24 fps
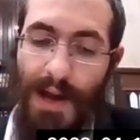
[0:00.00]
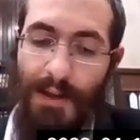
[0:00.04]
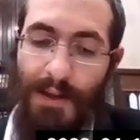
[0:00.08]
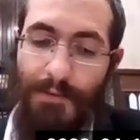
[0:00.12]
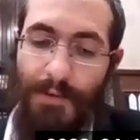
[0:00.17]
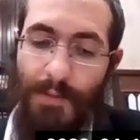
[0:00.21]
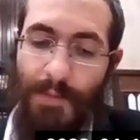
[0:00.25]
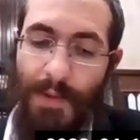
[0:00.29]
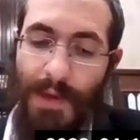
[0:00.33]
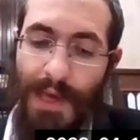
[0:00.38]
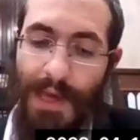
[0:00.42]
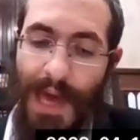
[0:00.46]

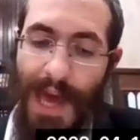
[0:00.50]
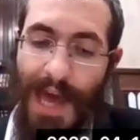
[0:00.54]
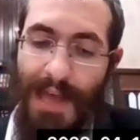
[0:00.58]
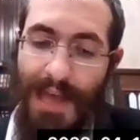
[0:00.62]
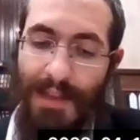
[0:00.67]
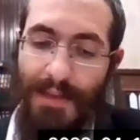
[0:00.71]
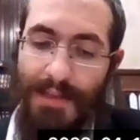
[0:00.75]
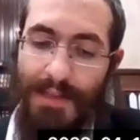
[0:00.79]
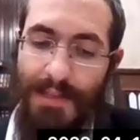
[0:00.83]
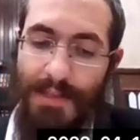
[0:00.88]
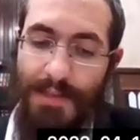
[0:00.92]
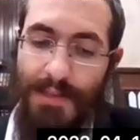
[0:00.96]
But if you
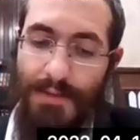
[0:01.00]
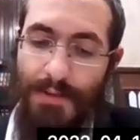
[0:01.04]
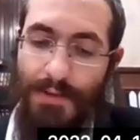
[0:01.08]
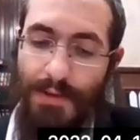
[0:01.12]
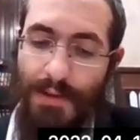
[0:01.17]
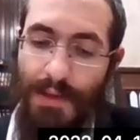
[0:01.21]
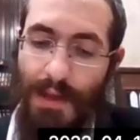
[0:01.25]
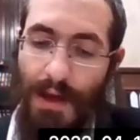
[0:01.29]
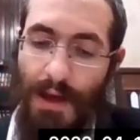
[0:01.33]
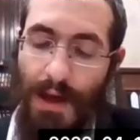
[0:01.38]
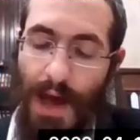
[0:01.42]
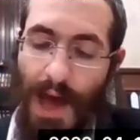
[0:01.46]
began the
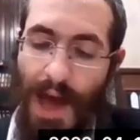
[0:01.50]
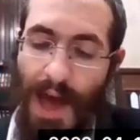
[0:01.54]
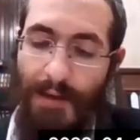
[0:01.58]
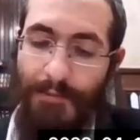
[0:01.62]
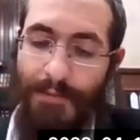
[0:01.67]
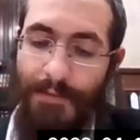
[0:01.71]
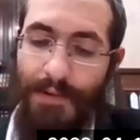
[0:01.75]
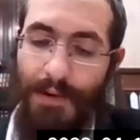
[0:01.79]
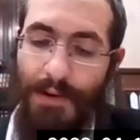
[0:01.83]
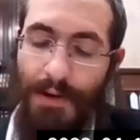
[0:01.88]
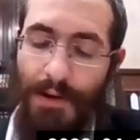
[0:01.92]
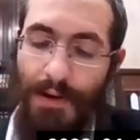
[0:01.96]
suda
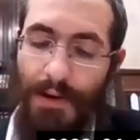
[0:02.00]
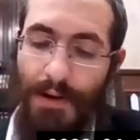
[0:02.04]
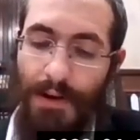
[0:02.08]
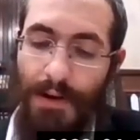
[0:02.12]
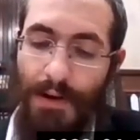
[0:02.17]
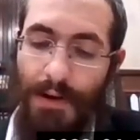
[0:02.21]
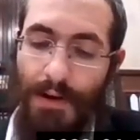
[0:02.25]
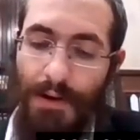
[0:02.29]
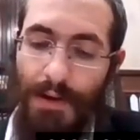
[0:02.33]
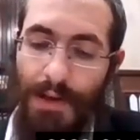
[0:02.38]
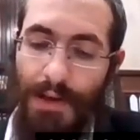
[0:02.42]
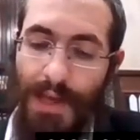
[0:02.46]

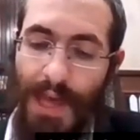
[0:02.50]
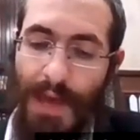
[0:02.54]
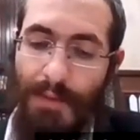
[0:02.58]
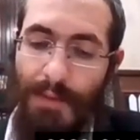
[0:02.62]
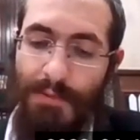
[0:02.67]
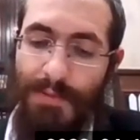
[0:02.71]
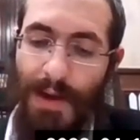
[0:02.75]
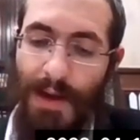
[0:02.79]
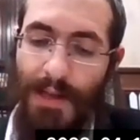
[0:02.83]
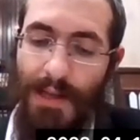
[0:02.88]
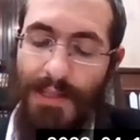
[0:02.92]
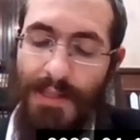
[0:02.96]
after it
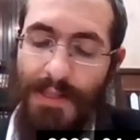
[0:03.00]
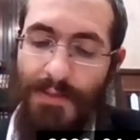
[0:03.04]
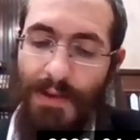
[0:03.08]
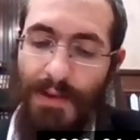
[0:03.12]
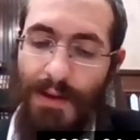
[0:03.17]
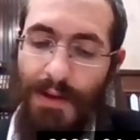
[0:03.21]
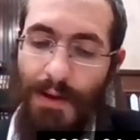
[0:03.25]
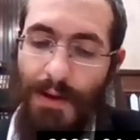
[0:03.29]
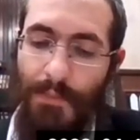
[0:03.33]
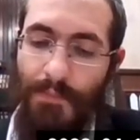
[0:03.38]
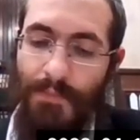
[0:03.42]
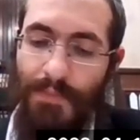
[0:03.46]
came zman
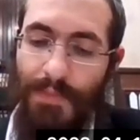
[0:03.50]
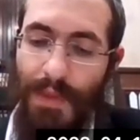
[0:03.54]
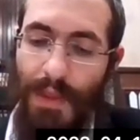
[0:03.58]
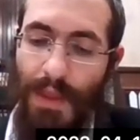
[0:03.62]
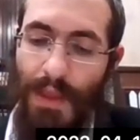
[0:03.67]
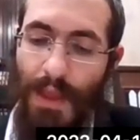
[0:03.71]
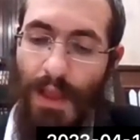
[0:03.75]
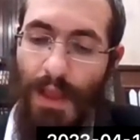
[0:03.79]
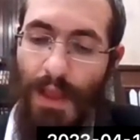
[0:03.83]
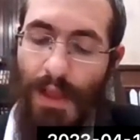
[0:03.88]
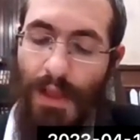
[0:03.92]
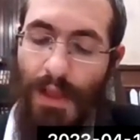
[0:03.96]
asvira,